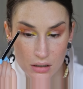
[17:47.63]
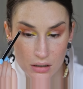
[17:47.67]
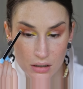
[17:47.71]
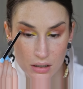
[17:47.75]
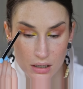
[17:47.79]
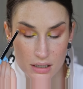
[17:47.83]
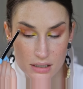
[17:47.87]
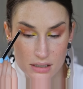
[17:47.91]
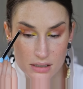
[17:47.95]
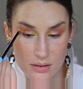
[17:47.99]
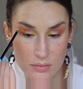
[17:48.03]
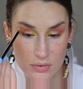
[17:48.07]

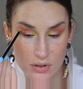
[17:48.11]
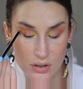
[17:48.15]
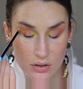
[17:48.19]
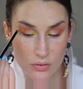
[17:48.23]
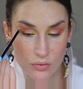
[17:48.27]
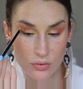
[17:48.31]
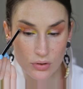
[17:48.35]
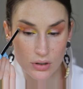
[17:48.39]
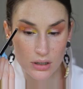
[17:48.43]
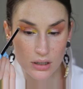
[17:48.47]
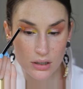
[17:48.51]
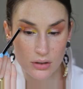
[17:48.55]
Get something
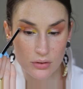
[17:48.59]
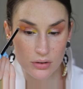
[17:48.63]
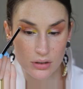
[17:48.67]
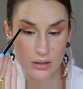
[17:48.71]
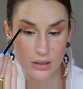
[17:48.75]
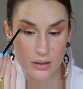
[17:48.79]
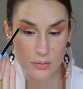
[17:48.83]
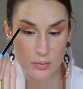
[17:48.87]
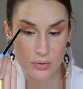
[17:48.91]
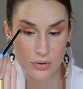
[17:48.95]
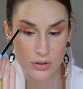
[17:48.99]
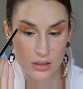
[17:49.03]
really,
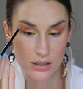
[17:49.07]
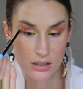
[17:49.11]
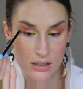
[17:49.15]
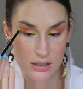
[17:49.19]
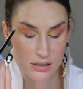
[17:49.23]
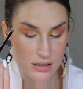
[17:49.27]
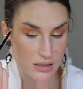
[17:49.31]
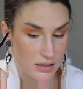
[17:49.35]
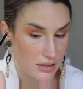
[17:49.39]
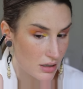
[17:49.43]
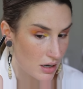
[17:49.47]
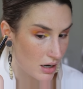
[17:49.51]
really pretty
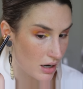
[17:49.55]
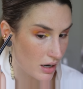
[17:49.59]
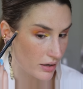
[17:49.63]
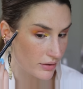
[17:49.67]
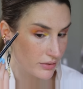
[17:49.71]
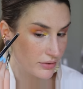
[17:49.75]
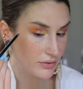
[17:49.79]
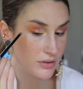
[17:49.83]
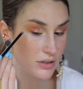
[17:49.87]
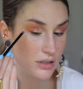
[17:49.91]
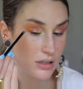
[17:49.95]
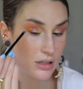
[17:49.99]
and
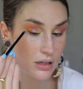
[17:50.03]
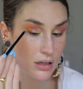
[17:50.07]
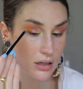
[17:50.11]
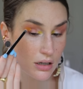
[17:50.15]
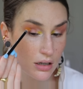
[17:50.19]
soft.